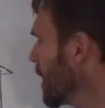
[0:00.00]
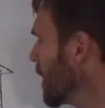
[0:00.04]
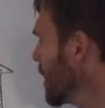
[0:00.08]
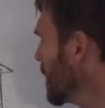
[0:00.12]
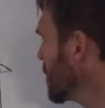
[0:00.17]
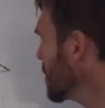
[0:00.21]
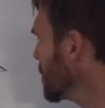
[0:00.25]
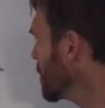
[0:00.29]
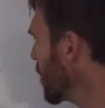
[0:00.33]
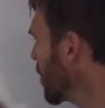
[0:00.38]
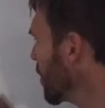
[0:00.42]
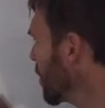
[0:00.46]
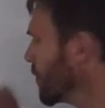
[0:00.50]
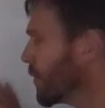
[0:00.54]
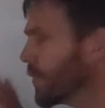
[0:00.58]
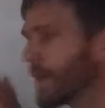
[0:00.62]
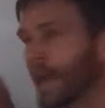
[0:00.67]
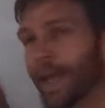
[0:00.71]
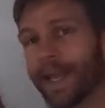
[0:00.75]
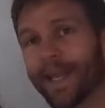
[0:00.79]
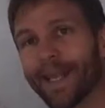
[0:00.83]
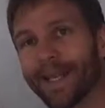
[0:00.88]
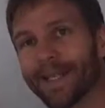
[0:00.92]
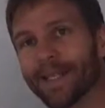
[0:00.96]
So
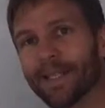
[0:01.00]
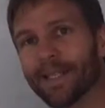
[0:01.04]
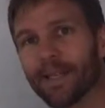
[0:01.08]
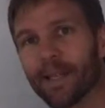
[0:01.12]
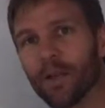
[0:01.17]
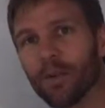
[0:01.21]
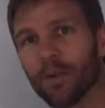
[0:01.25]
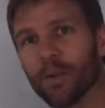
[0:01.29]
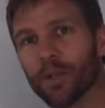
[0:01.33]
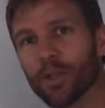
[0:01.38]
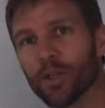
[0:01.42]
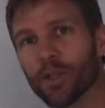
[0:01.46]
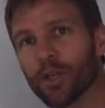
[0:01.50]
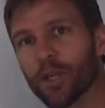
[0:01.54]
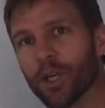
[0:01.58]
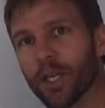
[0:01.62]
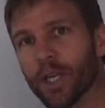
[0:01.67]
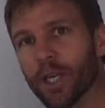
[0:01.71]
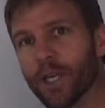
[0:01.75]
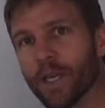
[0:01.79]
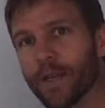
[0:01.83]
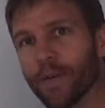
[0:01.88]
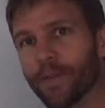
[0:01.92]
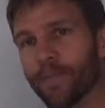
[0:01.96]
that gets a little bit
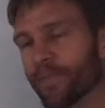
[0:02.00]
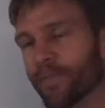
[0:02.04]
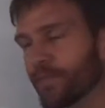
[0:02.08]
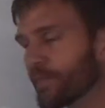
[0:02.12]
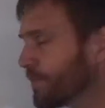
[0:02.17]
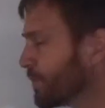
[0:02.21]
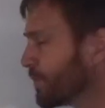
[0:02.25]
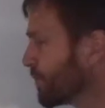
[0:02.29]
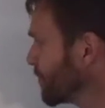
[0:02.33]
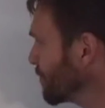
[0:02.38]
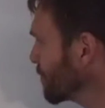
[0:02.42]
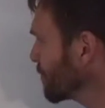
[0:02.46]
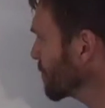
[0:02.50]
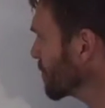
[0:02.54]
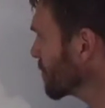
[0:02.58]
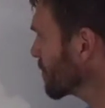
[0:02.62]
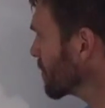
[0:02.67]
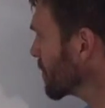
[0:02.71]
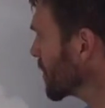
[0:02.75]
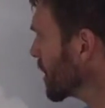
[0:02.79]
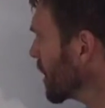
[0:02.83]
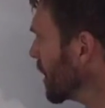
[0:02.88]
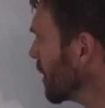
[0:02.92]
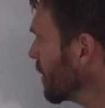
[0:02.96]
tricky.
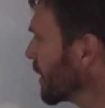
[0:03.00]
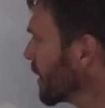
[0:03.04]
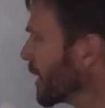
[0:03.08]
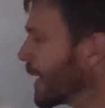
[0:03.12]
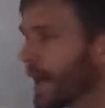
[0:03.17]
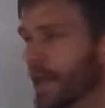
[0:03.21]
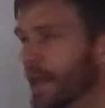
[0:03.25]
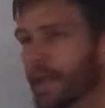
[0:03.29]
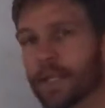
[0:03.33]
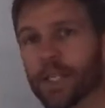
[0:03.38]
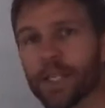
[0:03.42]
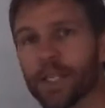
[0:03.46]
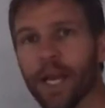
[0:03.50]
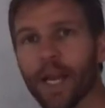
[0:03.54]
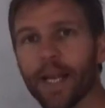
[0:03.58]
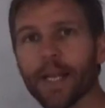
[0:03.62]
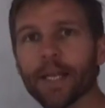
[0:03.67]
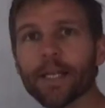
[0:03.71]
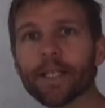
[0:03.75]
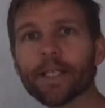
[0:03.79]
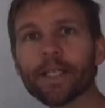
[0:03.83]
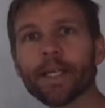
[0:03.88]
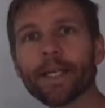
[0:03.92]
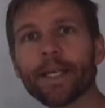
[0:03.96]
The other
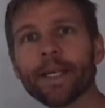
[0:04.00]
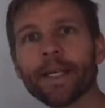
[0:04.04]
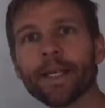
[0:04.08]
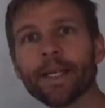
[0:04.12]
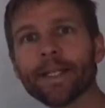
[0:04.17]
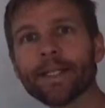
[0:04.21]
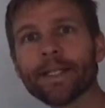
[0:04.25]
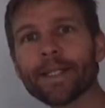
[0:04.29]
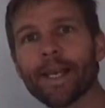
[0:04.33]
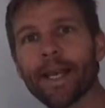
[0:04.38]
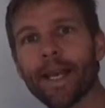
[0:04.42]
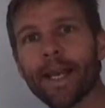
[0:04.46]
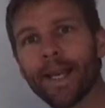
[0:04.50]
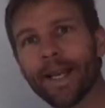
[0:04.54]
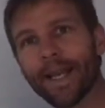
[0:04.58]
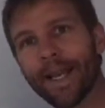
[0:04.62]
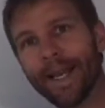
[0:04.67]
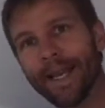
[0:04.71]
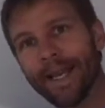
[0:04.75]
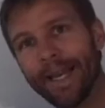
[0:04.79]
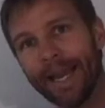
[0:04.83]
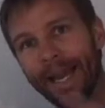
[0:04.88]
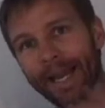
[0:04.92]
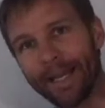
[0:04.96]
challenge is
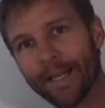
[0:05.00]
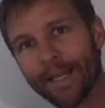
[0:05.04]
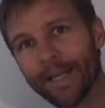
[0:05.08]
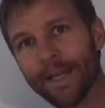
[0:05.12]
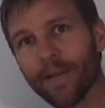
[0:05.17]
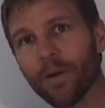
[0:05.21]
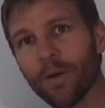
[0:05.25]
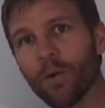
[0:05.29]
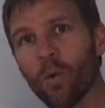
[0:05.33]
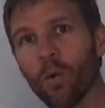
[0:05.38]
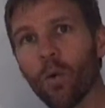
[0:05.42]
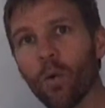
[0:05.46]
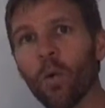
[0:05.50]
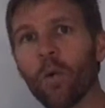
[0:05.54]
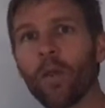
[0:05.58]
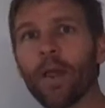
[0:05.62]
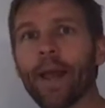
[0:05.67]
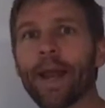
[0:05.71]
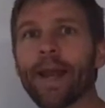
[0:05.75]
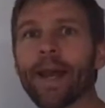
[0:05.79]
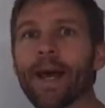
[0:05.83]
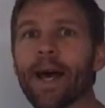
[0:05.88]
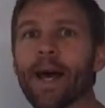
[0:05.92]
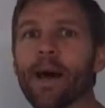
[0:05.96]
connecting all
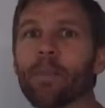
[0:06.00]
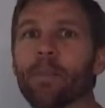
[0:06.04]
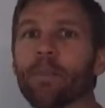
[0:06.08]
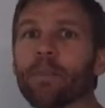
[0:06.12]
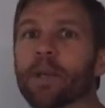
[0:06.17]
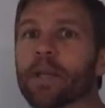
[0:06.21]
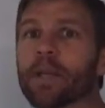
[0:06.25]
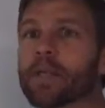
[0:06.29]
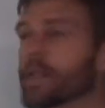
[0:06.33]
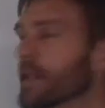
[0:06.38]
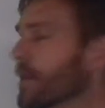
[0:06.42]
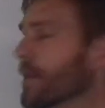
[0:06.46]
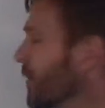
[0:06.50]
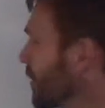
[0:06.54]
that up, because in